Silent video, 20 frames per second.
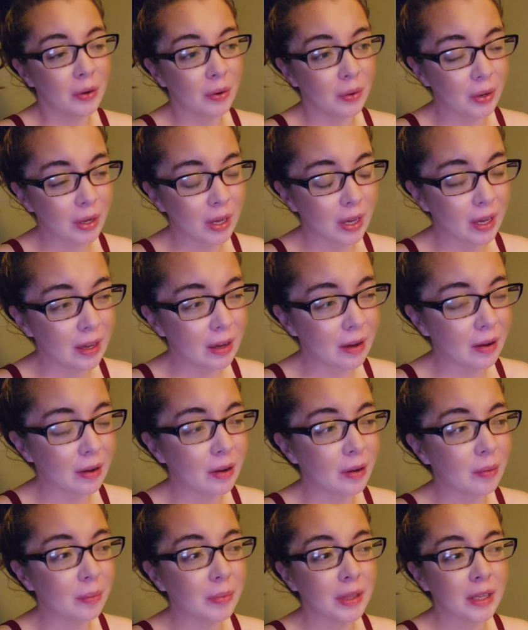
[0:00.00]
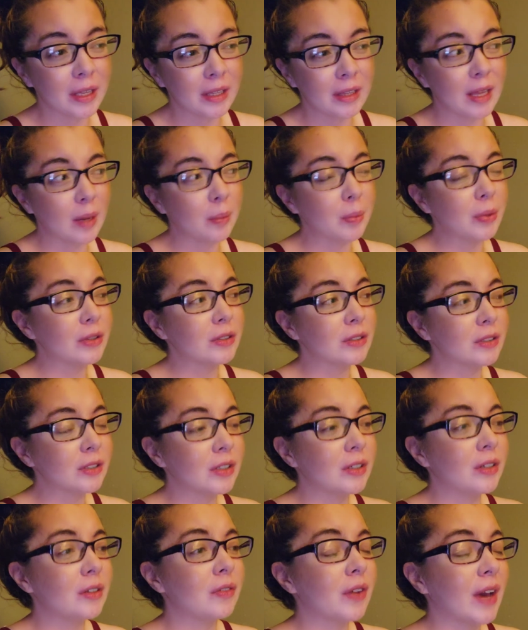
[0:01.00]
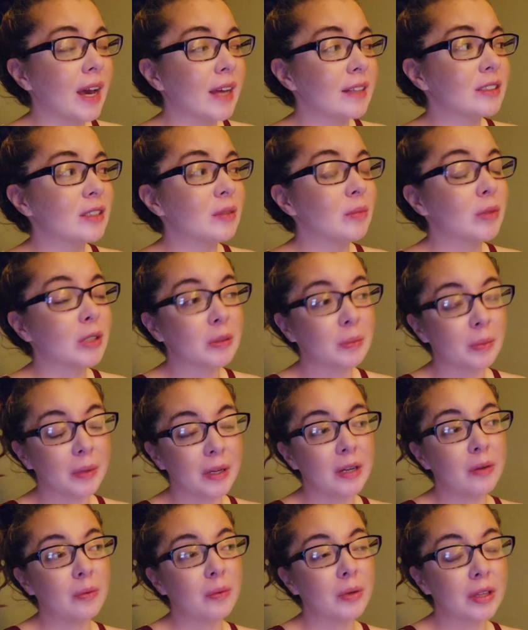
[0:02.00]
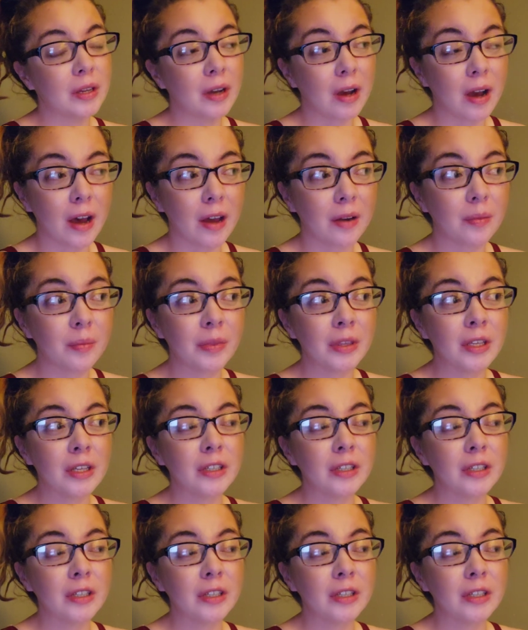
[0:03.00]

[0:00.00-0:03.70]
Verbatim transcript: okay? Um that person could have had some explaining with God.